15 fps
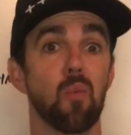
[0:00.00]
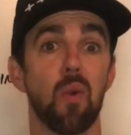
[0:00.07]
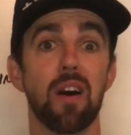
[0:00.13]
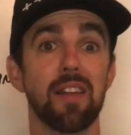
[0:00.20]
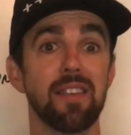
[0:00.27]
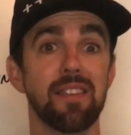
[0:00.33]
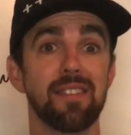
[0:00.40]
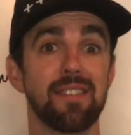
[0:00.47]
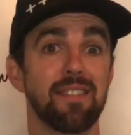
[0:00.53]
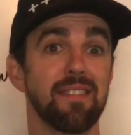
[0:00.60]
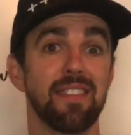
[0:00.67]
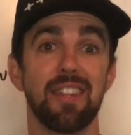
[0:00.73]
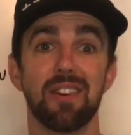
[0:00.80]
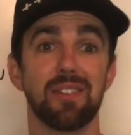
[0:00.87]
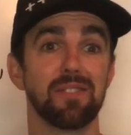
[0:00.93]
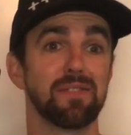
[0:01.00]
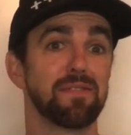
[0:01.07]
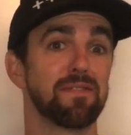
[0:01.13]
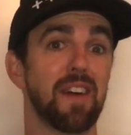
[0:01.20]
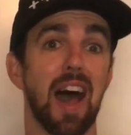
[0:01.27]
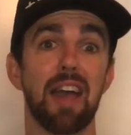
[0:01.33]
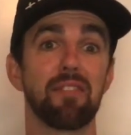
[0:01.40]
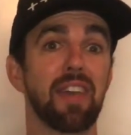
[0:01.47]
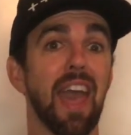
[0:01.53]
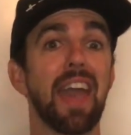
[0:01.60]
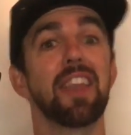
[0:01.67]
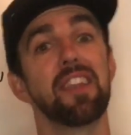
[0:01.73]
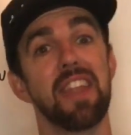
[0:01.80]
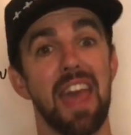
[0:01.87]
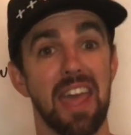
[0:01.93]
run 5K
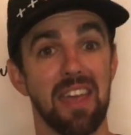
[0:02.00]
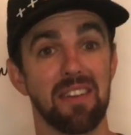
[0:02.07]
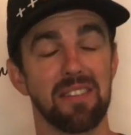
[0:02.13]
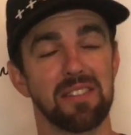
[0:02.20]
today,